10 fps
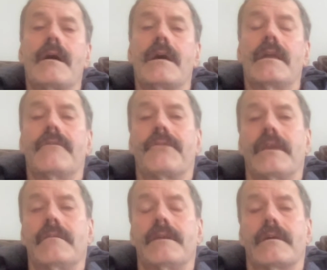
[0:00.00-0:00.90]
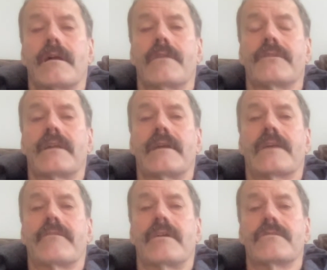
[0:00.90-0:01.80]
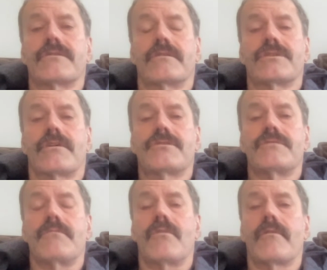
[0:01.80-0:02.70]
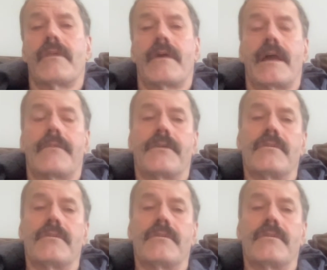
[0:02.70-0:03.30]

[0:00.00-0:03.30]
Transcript: If the contract decorator is going to charge you more than that,